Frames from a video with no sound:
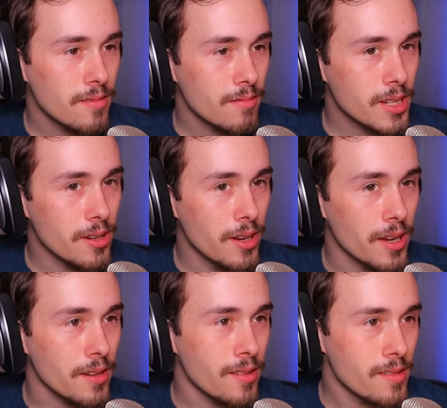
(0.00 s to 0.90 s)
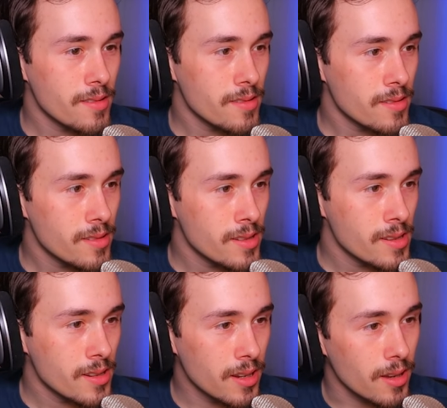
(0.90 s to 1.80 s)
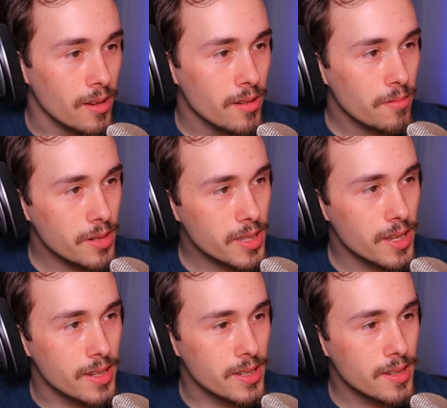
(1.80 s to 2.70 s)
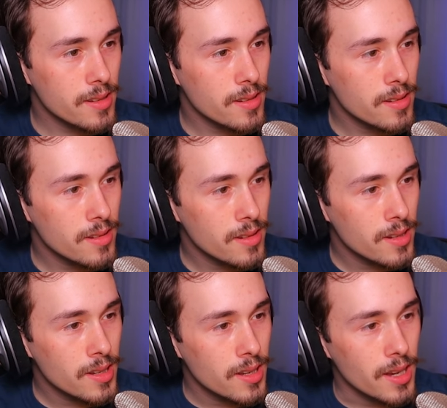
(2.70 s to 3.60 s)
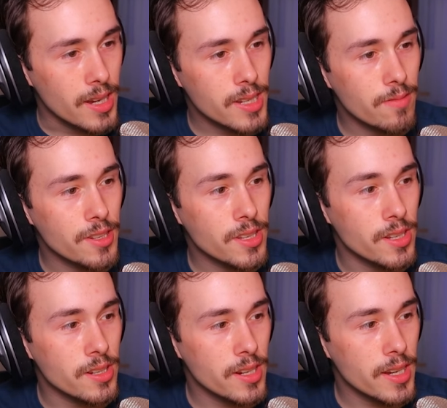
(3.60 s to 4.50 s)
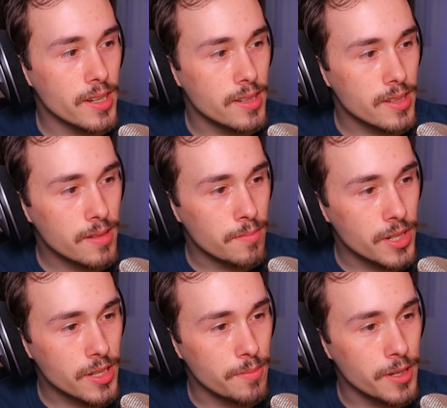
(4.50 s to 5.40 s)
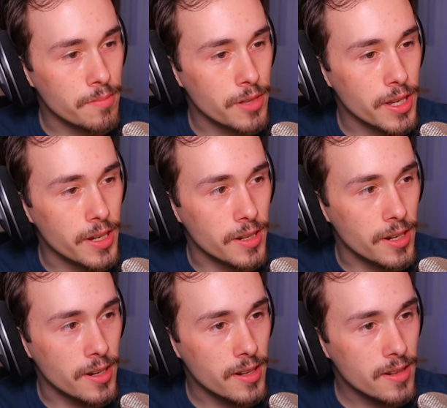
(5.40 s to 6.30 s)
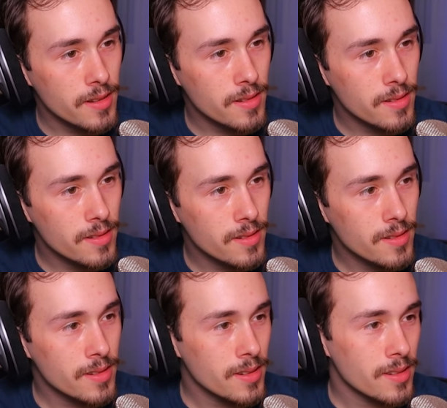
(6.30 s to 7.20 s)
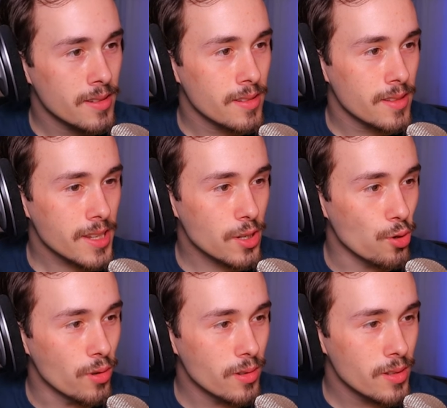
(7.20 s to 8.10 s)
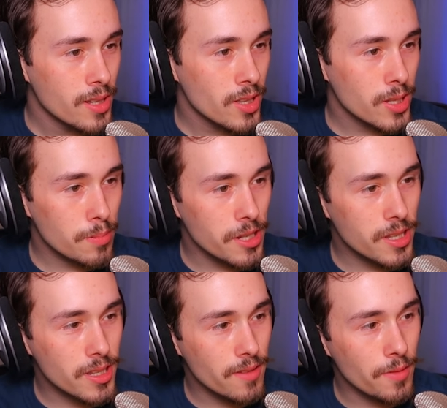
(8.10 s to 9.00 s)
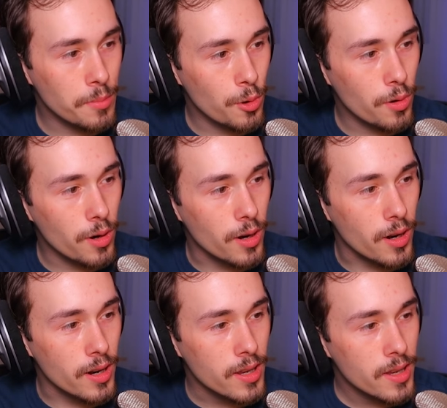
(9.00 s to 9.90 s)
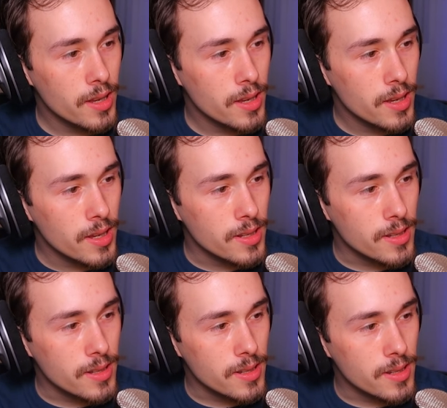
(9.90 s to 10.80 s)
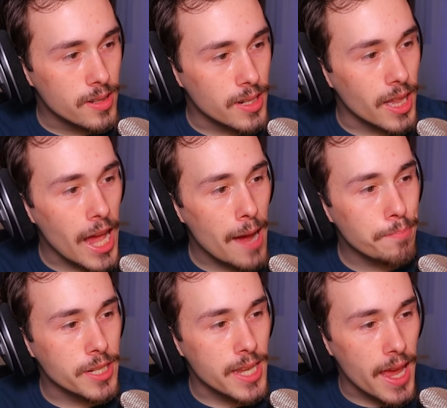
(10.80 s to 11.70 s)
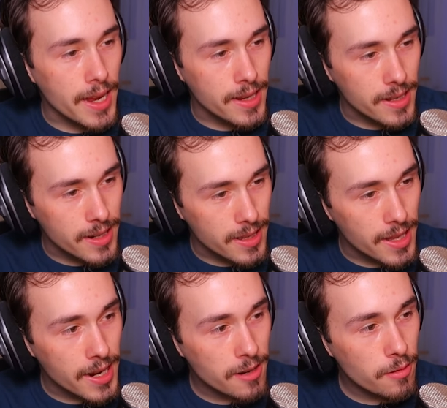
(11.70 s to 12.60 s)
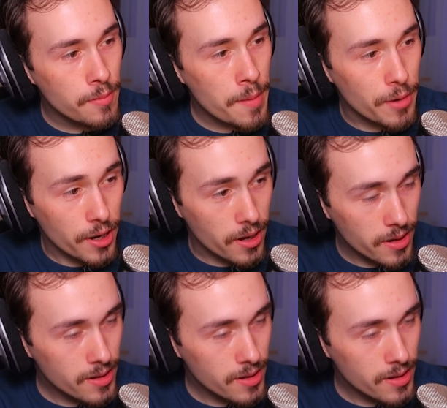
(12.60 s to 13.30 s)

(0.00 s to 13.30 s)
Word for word: What's going on? Huh, what's this? I guess Vincent and Jas must have been playing in here. That's cool. This place is even more dilapidated than I remember.